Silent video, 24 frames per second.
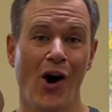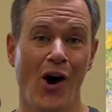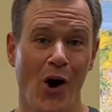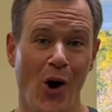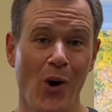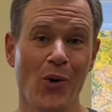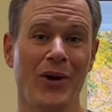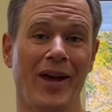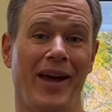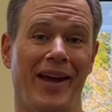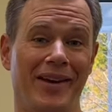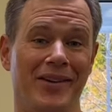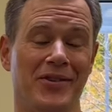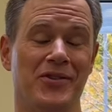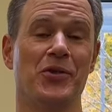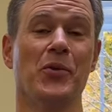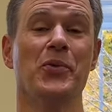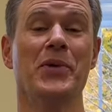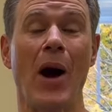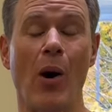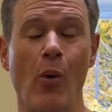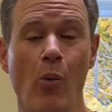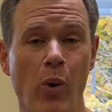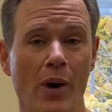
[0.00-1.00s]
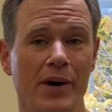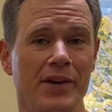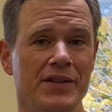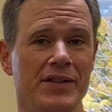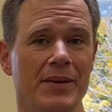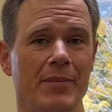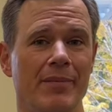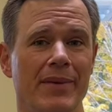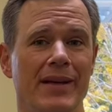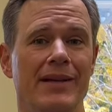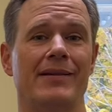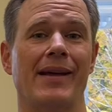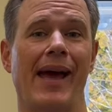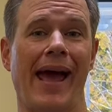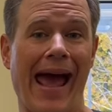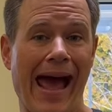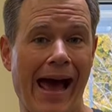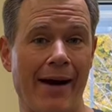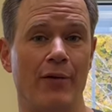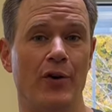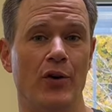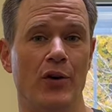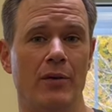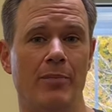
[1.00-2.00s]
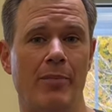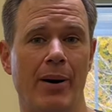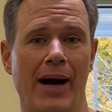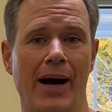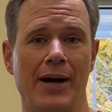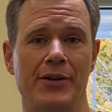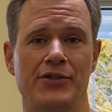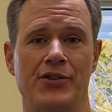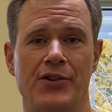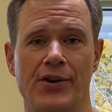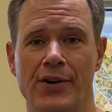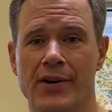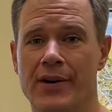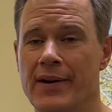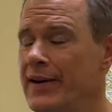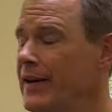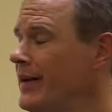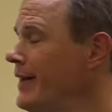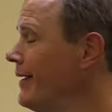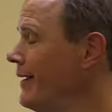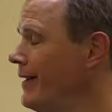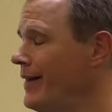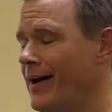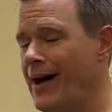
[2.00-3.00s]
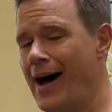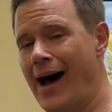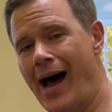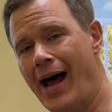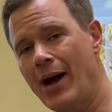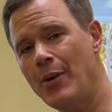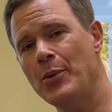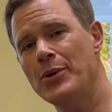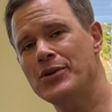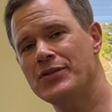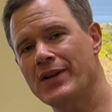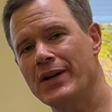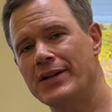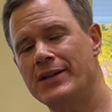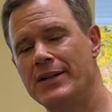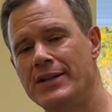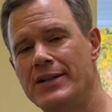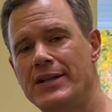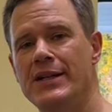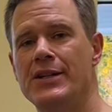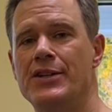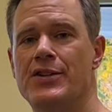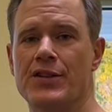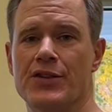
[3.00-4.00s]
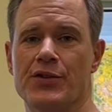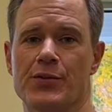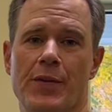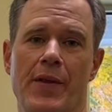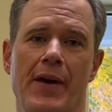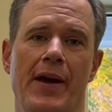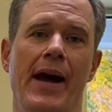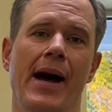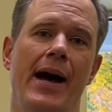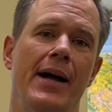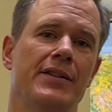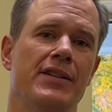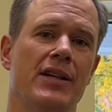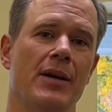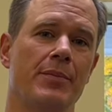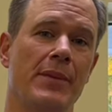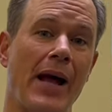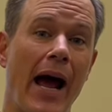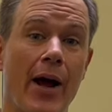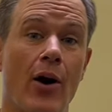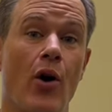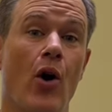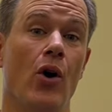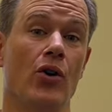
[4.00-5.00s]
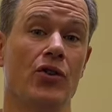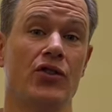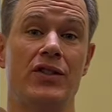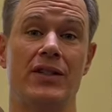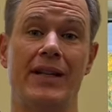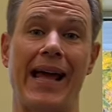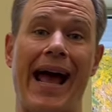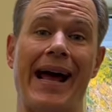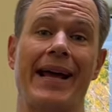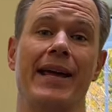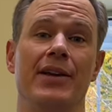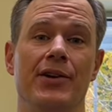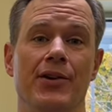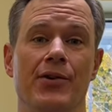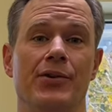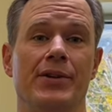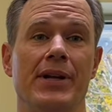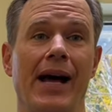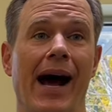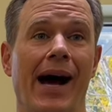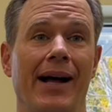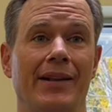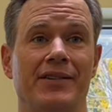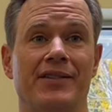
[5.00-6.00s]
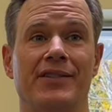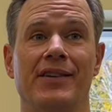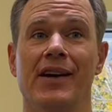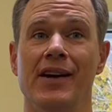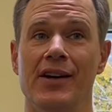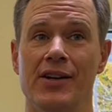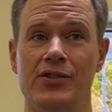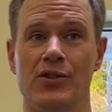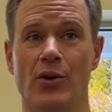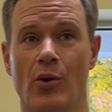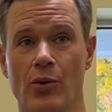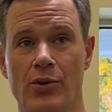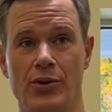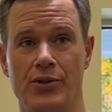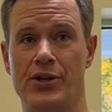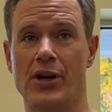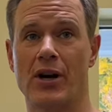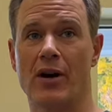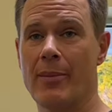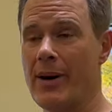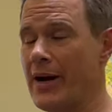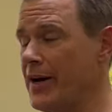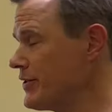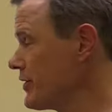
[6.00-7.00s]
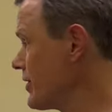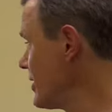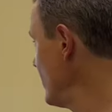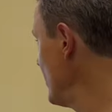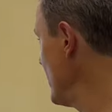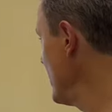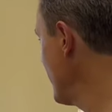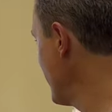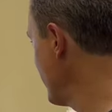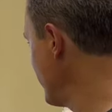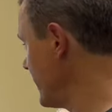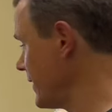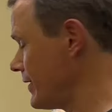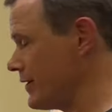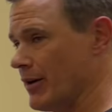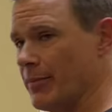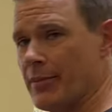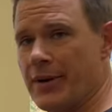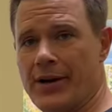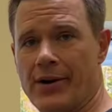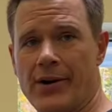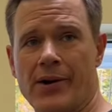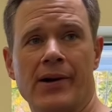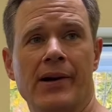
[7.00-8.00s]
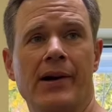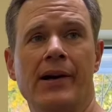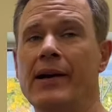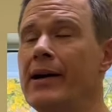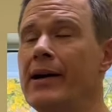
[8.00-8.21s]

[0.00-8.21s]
Okay, so now what does it mean to have good posture? I always like to teach this with a concept I call stacking your dots. So Jeremiah is going to be my victim here.